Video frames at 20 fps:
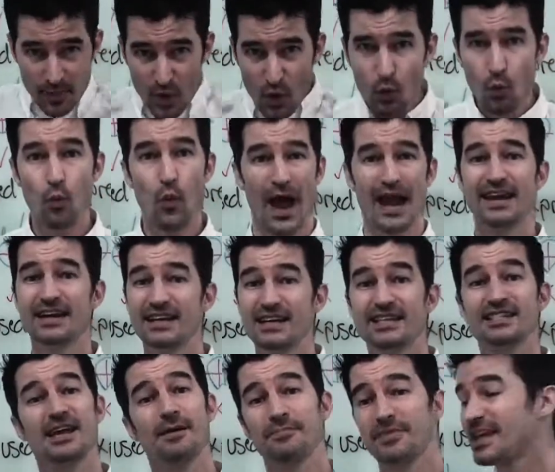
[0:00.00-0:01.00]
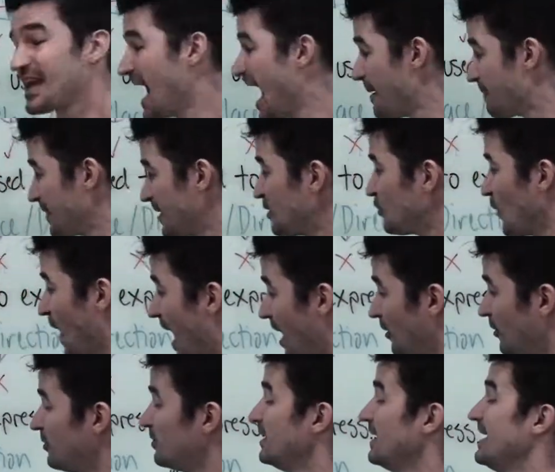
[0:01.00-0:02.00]
When did something happen?
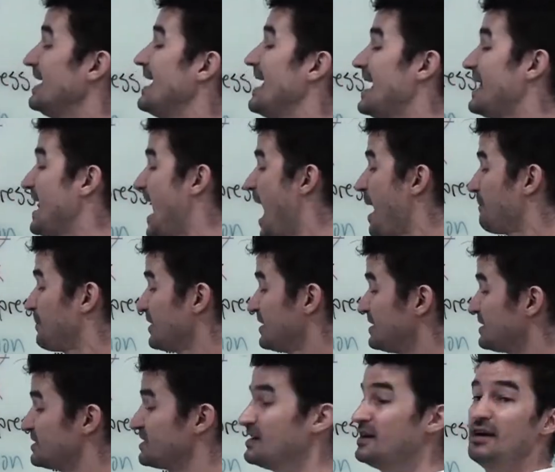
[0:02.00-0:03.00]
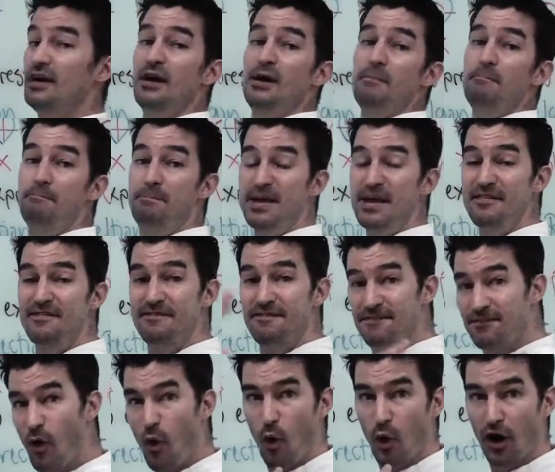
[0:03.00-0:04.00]
Well, it happened
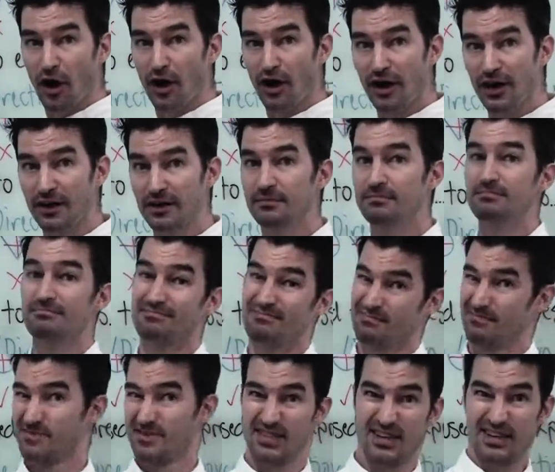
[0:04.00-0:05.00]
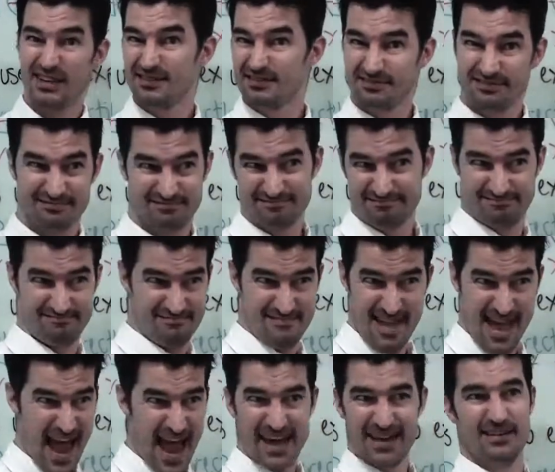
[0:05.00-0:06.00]
before the
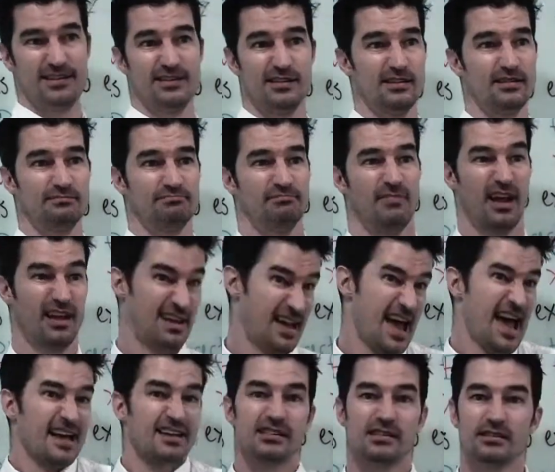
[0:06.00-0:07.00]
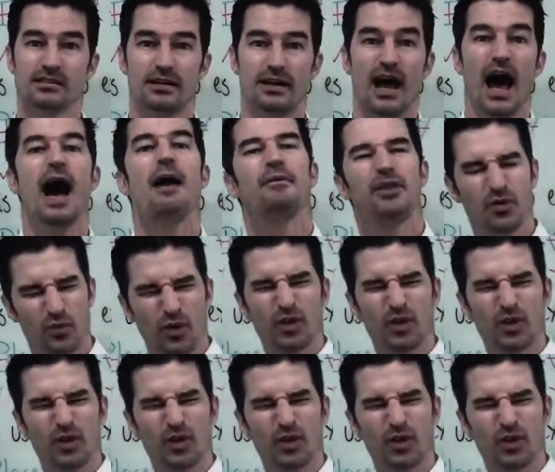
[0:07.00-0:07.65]
end, I guess. I mean, we'll